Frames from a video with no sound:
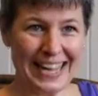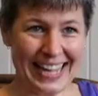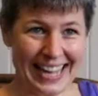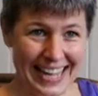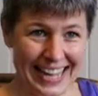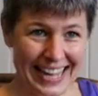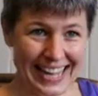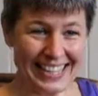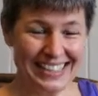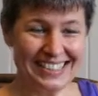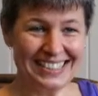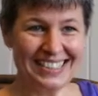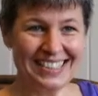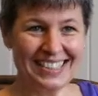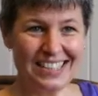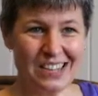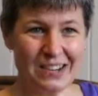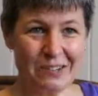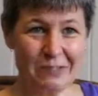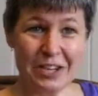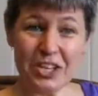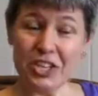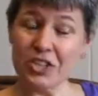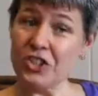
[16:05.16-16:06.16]
Yeah,
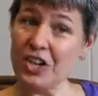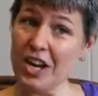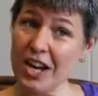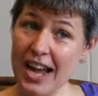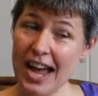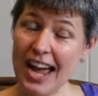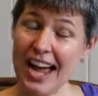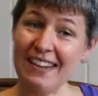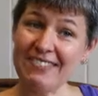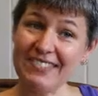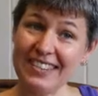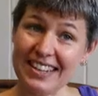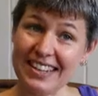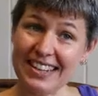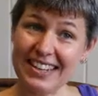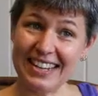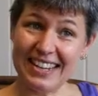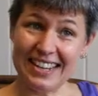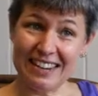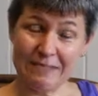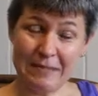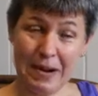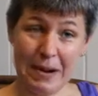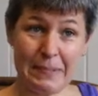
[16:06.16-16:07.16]
which I have to
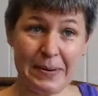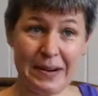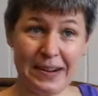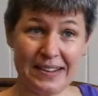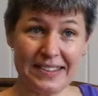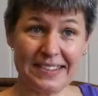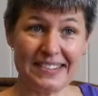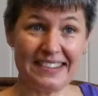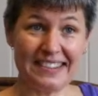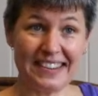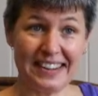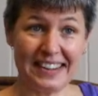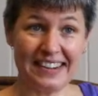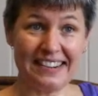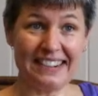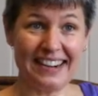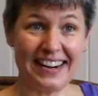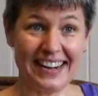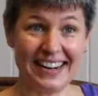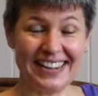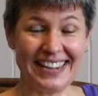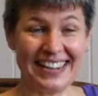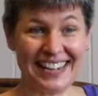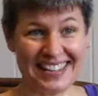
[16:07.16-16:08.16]
give my parents a lot of
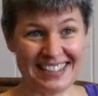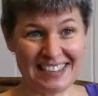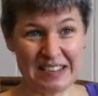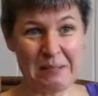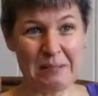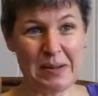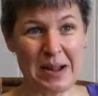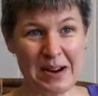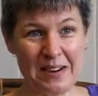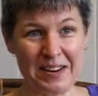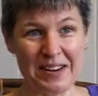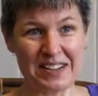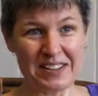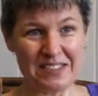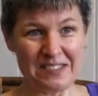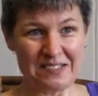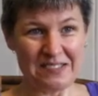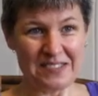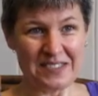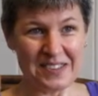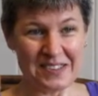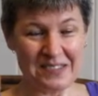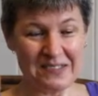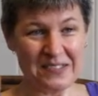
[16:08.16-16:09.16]
credit. Like some parents
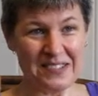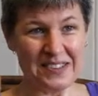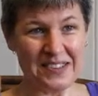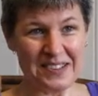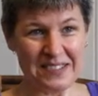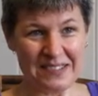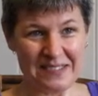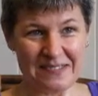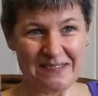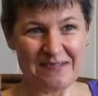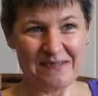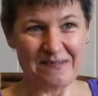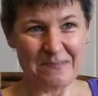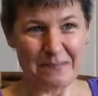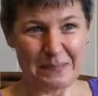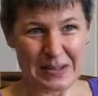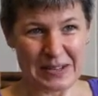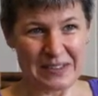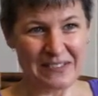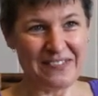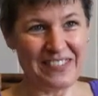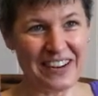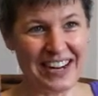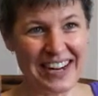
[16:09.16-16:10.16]
would
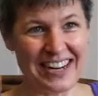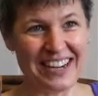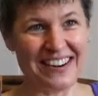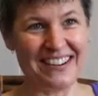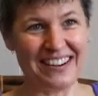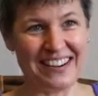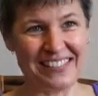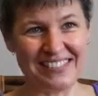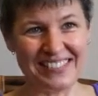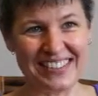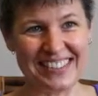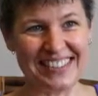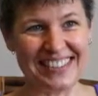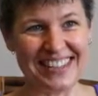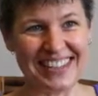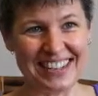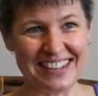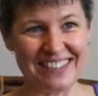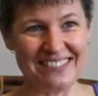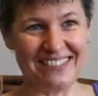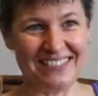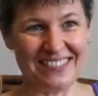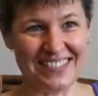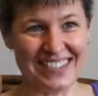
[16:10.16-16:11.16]
be freaking out if their
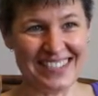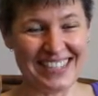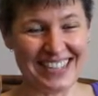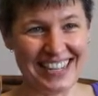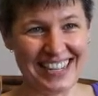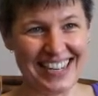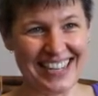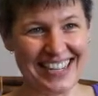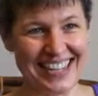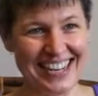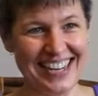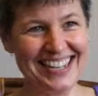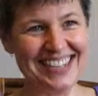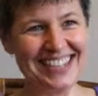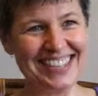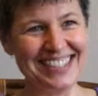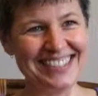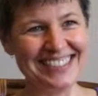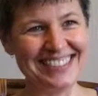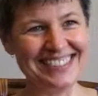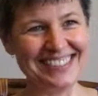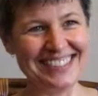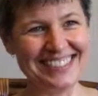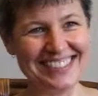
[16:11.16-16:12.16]
kid was like
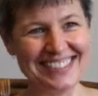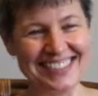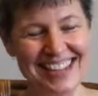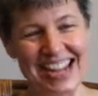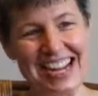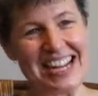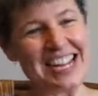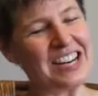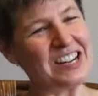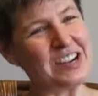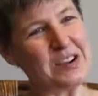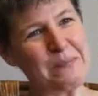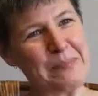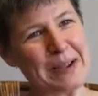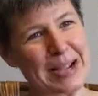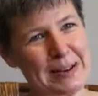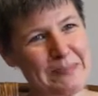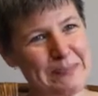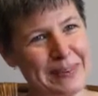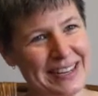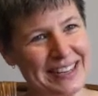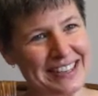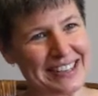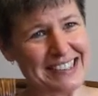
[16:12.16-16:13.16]
19-year-old, I'm gonna go
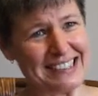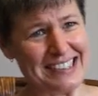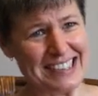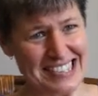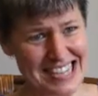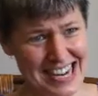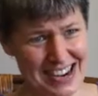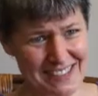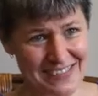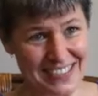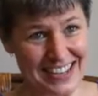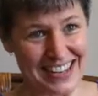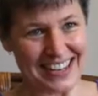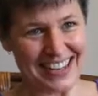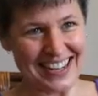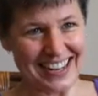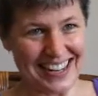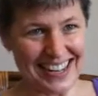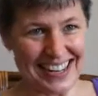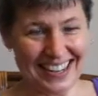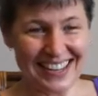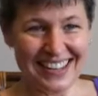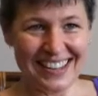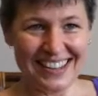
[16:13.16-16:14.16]
backpack across Africa.
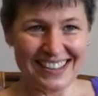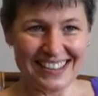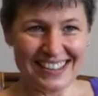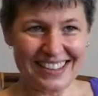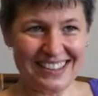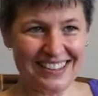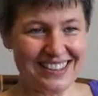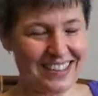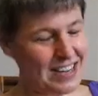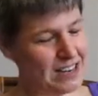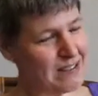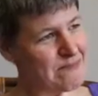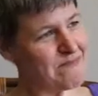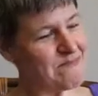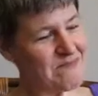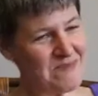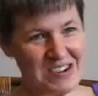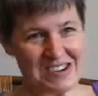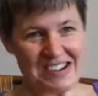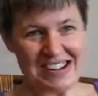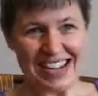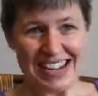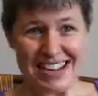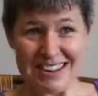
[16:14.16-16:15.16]
They're like,
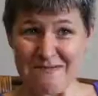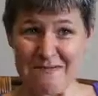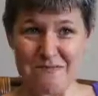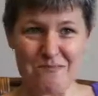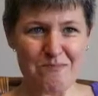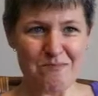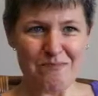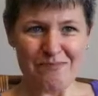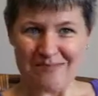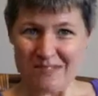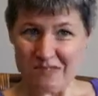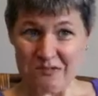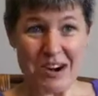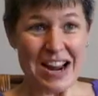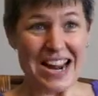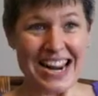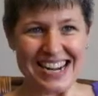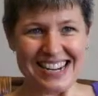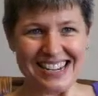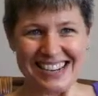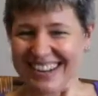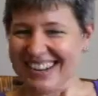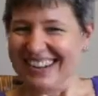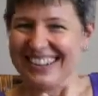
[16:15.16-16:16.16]
okay,
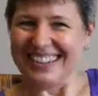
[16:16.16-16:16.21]
right.